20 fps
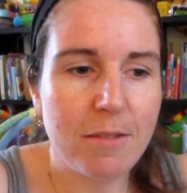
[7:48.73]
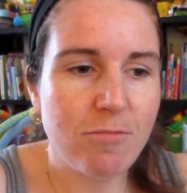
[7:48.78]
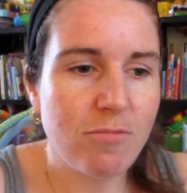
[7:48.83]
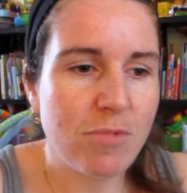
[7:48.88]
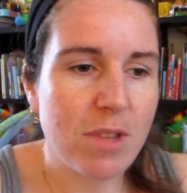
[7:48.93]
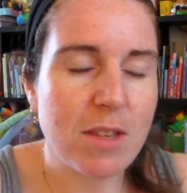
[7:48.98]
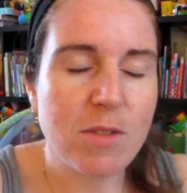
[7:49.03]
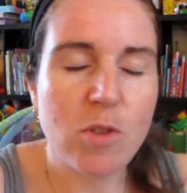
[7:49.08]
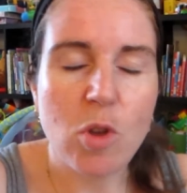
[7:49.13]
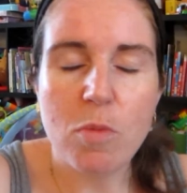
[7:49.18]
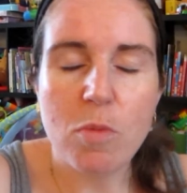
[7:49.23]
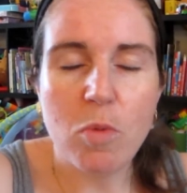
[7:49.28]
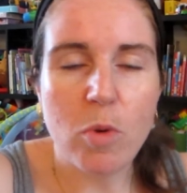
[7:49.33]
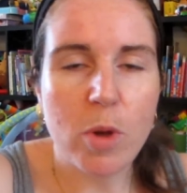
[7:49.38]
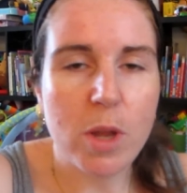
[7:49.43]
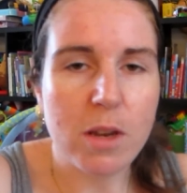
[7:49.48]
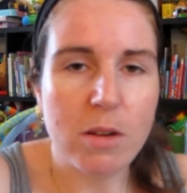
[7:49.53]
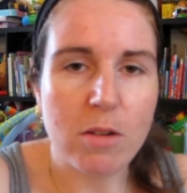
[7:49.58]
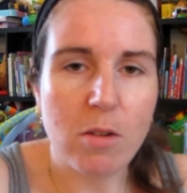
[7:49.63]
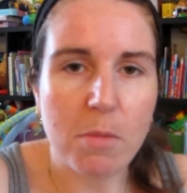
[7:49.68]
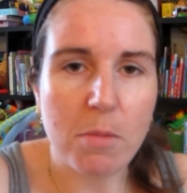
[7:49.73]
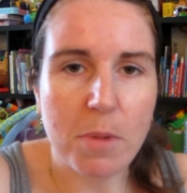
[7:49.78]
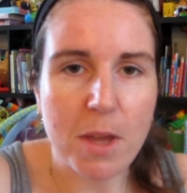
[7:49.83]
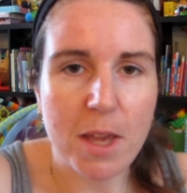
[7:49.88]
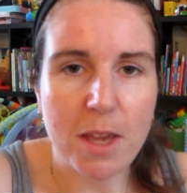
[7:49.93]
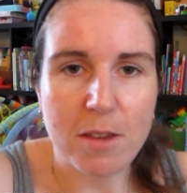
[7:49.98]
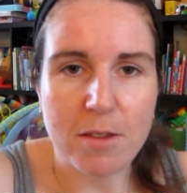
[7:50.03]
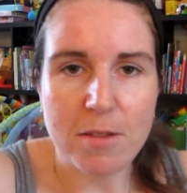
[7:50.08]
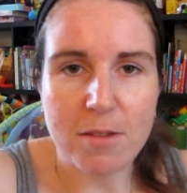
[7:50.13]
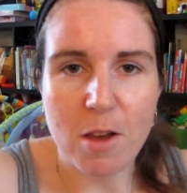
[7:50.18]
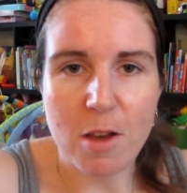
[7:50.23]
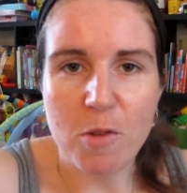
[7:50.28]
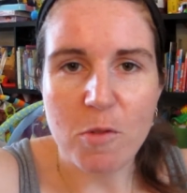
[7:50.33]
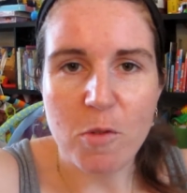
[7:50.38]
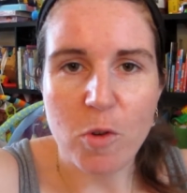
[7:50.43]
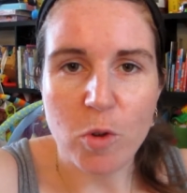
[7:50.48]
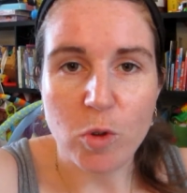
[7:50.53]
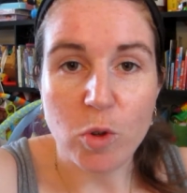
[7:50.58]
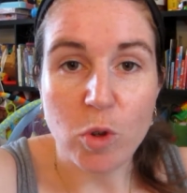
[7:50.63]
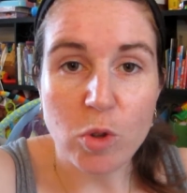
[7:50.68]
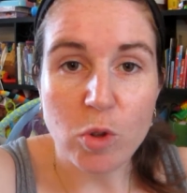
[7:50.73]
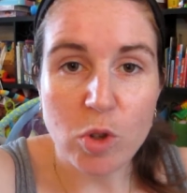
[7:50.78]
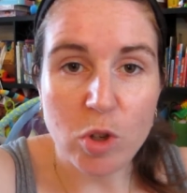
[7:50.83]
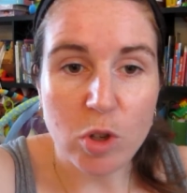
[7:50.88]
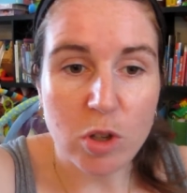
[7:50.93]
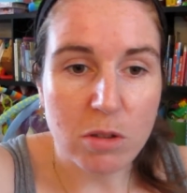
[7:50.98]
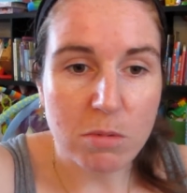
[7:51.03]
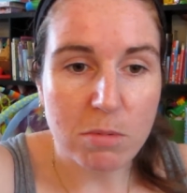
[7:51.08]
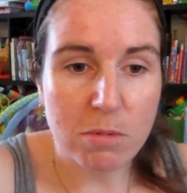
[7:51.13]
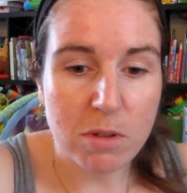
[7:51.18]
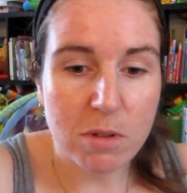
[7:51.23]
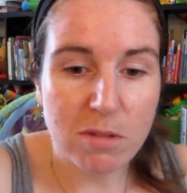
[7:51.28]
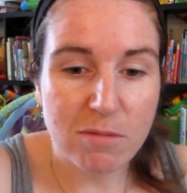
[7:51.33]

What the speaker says: There's no point in not being yourself on YouTube.